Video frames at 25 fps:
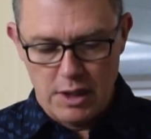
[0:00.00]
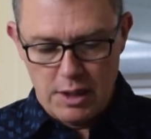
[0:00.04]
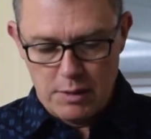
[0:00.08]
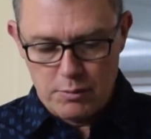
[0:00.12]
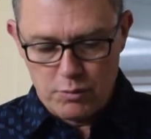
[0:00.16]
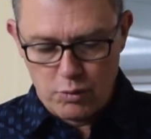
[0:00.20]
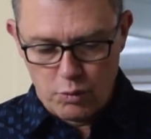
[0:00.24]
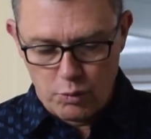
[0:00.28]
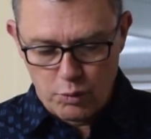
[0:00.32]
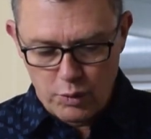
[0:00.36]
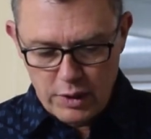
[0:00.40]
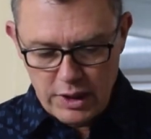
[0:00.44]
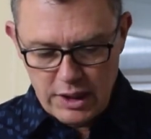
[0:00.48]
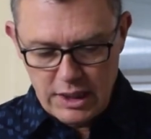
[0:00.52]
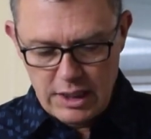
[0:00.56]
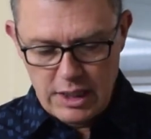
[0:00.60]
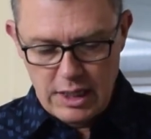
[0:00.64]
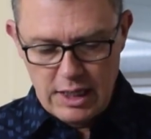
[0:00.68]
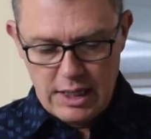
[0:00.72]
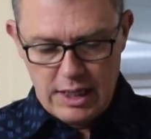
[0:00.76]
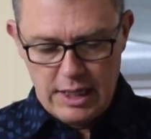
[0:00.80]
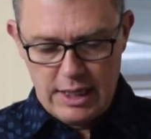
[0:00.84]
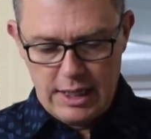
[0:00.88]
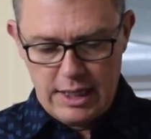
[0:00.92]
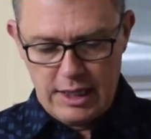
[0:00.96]
But we
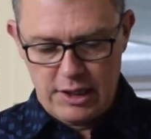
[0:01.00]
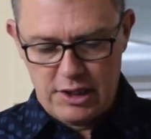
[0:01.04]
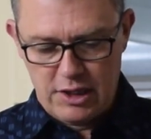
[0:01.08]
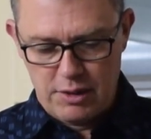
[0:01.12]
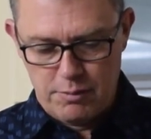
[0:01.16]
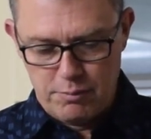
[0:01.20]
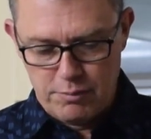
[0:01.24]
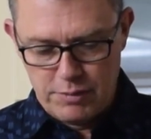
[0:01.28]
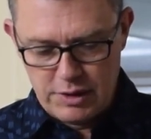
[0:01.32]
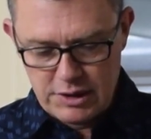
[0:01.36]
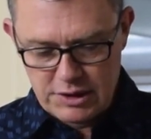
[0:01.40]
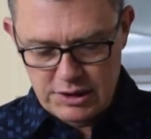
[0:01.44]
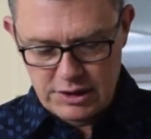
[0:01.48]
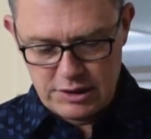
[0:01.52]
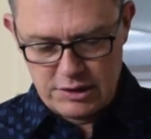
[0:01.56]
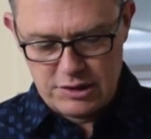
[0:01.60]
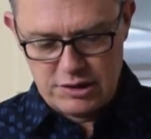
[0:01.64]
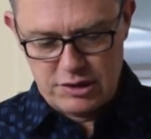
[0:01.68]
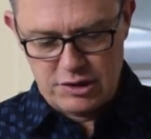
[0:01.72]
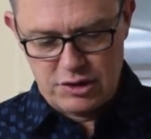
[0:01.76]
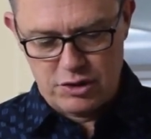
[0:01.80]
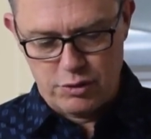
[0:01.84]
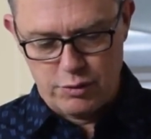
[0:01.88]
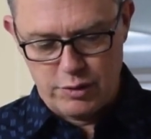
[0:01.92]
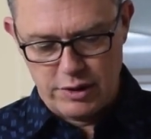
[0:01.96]
are committed to
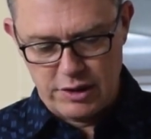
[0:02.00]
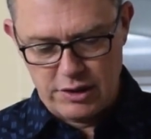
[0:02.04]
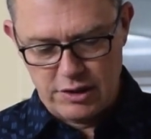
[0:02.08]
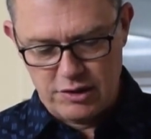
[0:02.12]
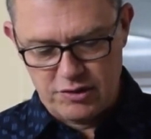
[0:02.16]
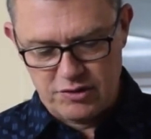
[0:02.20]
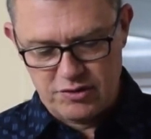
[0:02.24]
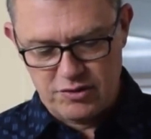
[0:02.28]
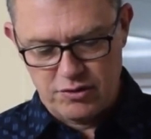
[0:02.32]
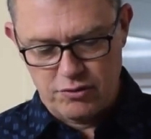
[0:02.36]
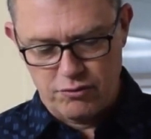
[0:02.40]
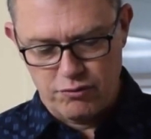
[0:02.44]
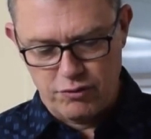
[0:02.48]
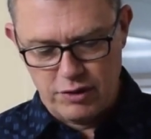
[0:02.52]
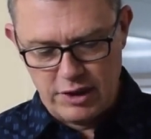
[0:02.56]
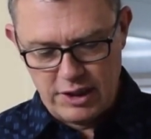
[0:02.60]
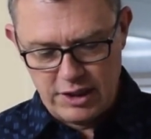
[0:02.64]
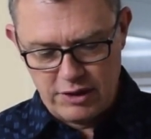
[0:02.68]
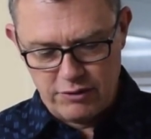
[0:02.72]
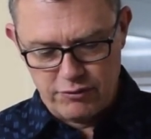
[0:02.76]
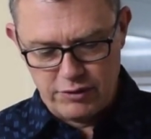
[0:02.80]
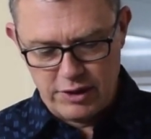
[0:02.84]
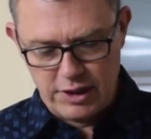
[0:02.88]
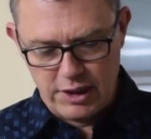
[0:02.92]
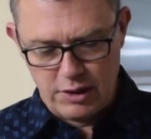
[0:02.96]
doing this really,
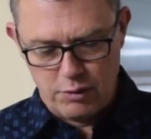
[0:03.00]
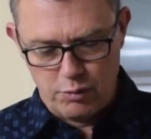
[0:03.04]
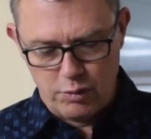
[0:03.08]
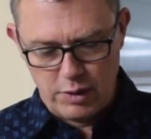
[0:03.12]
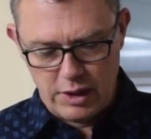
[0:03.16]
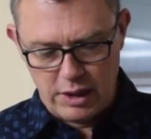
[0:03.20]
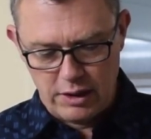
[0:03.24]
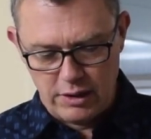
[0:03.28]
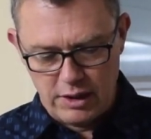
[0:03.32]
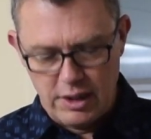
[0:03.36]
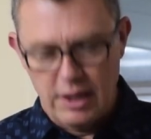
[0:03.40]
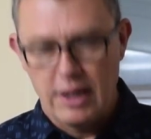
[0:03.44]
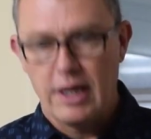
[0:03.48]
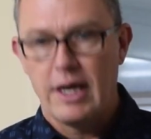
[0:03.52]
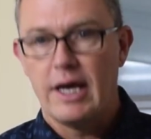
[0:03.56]
really well.